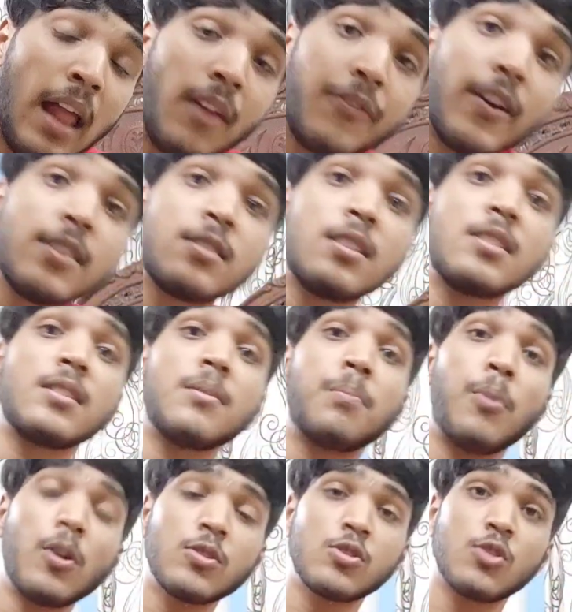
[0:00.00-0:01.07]
Hello friends, this is the
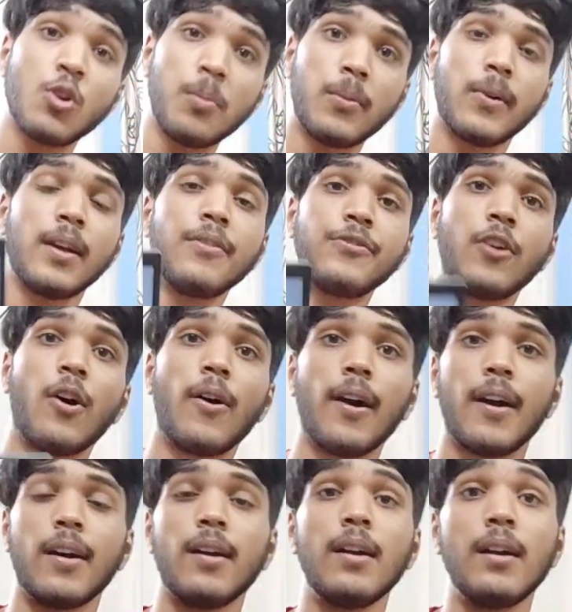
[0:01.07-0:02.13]
book summary
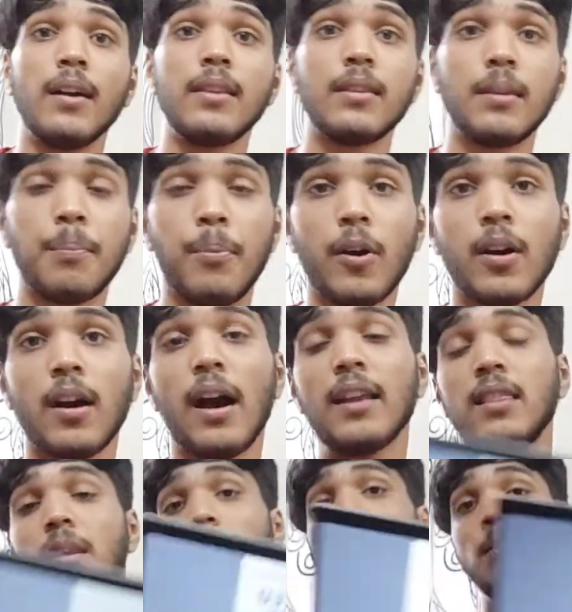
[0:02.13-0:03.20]
for the book
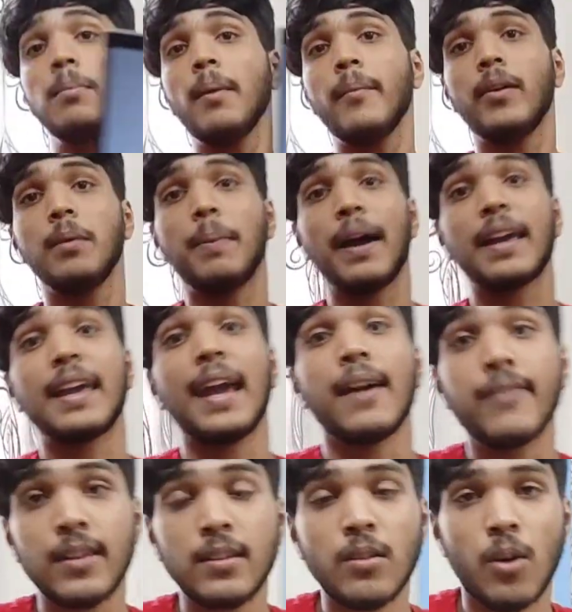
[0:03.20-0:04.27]
Unlimited Memory by
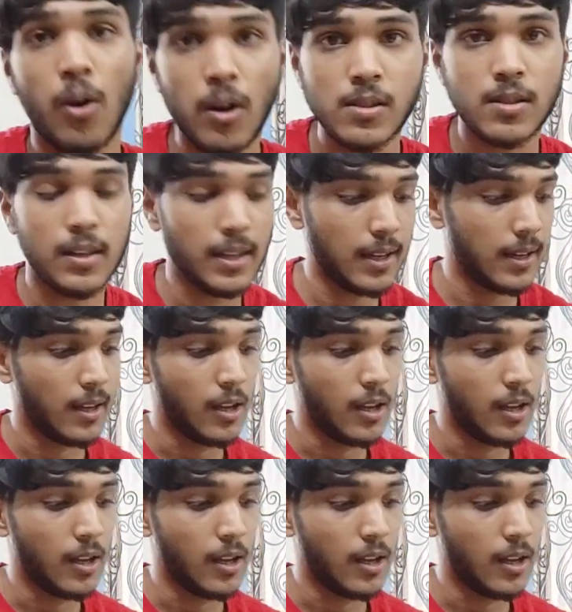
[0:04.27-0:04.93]
Kevin Horseley,